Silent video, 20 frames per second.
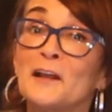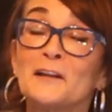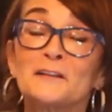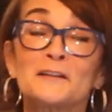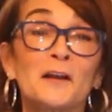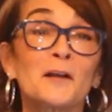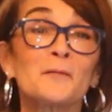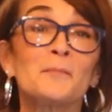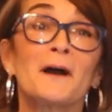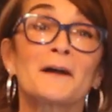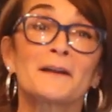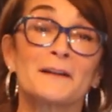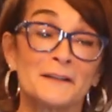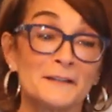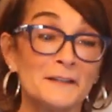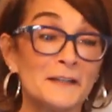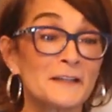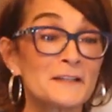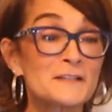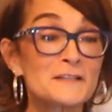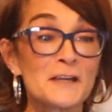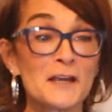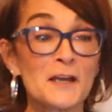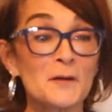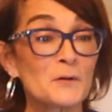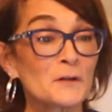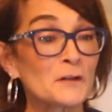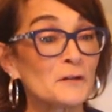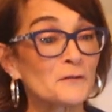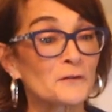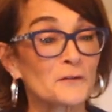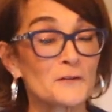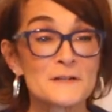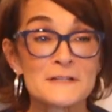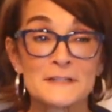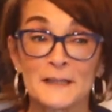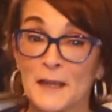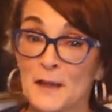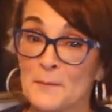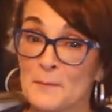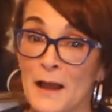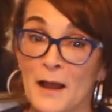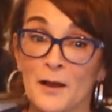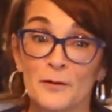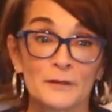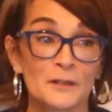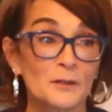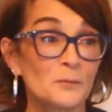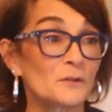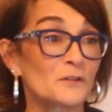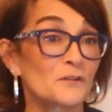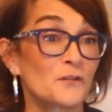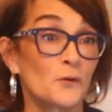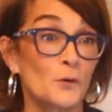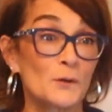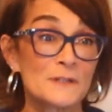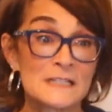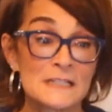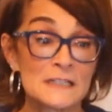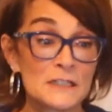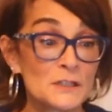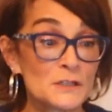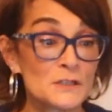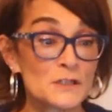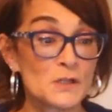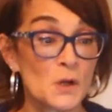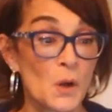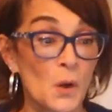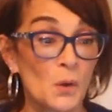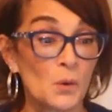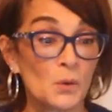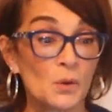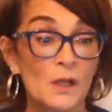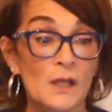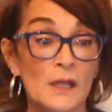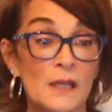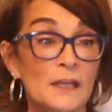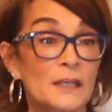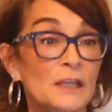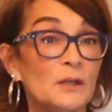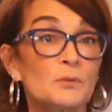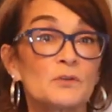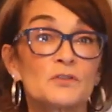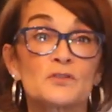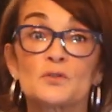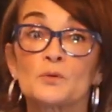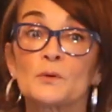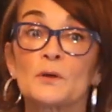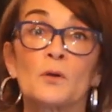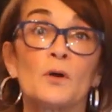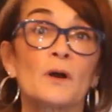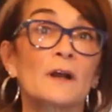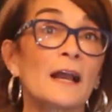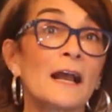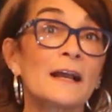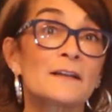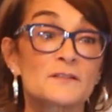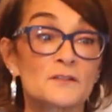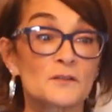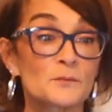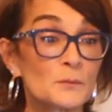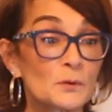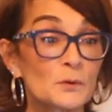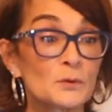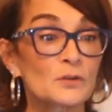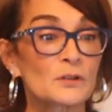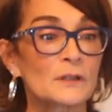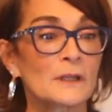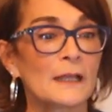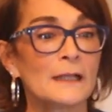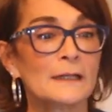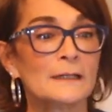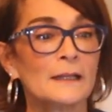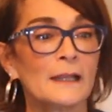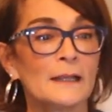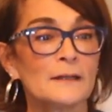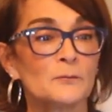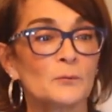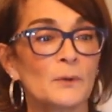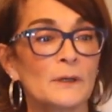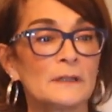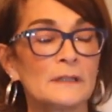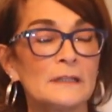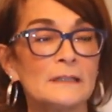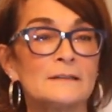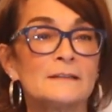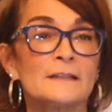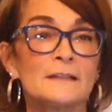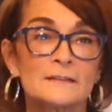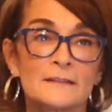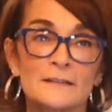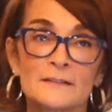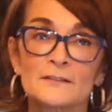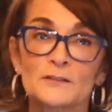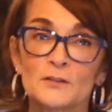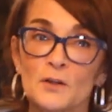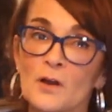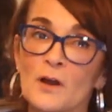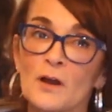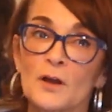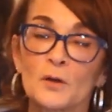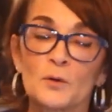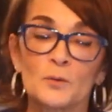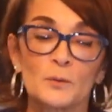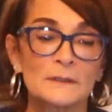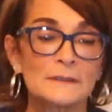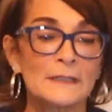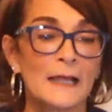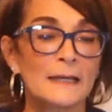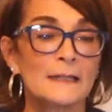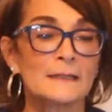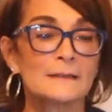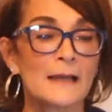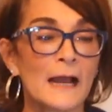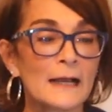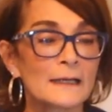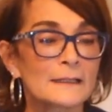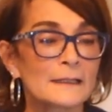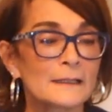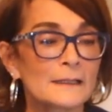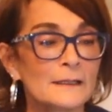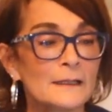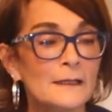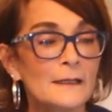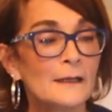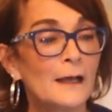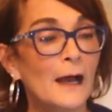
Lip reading: Think about it. Nicky Jam, when he first came out, he was 14 years old. He was doing all kinds of music, and when he did this song with Daddy Yankee,